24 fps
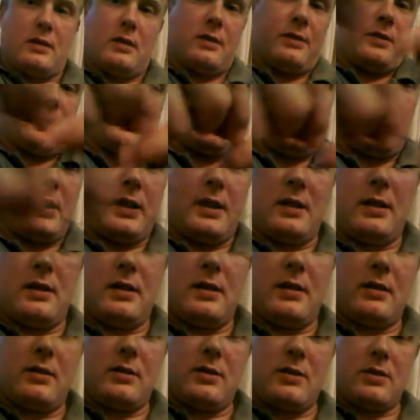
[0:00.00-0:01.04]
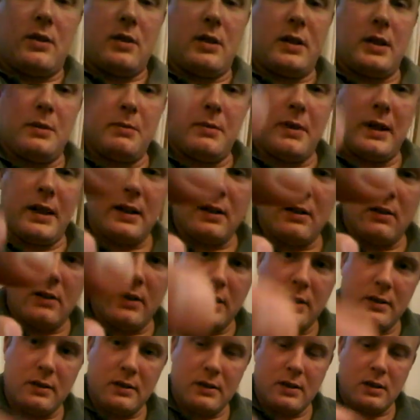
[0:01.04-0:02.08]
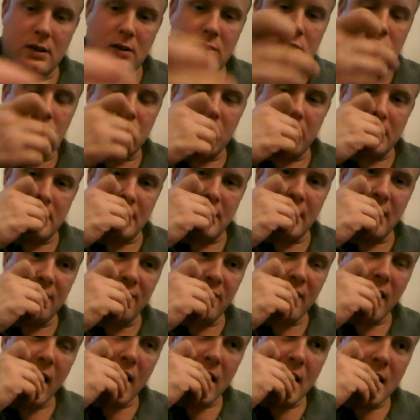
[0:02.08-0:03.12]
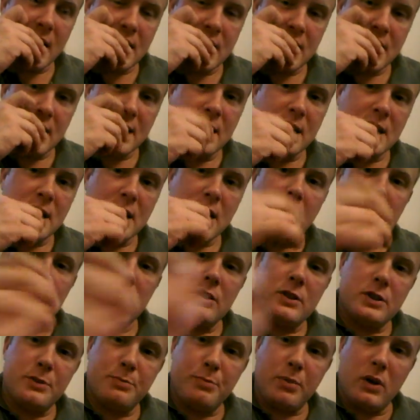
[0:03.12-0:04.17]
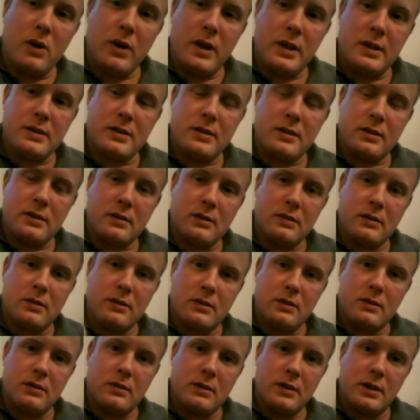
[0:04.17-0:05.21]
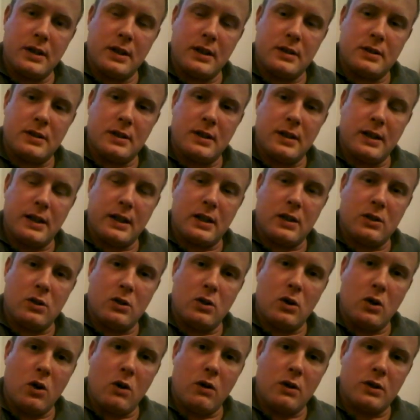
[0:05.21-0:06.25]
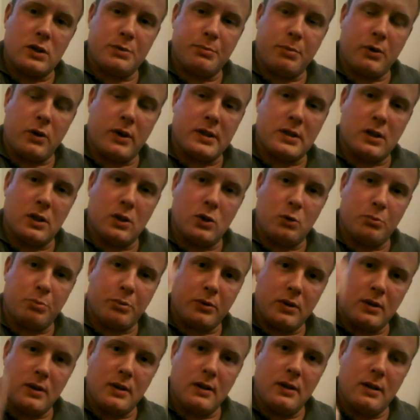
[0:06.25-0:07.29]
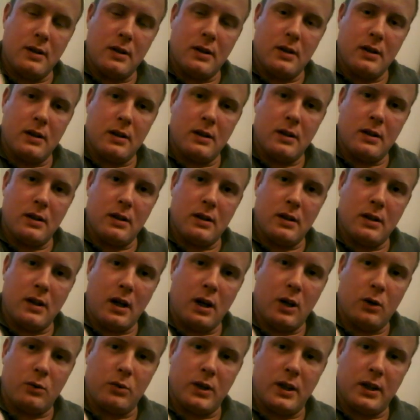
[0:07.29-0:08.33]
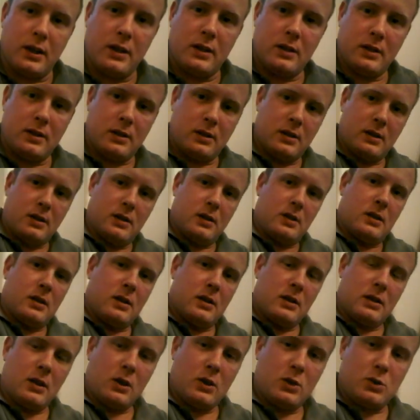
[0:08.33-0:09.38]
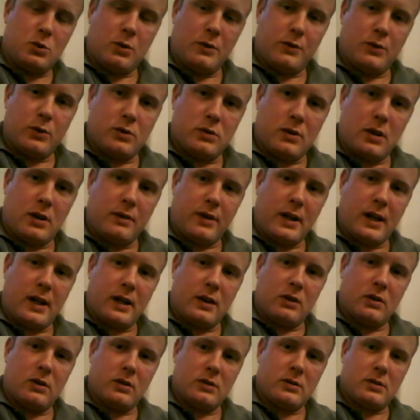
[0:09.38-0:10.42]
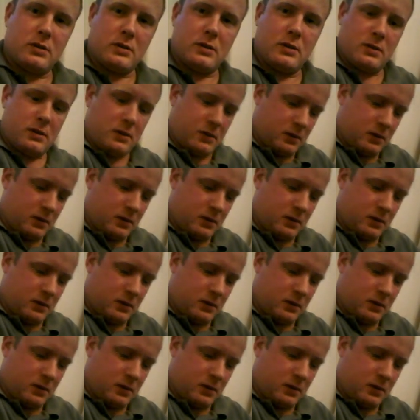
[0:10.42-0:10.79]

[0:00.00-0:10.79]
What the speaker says: obviously tie your main line, can't stress enough. Spliced into the lead core or a splice loop only. No swivels or overhand knots.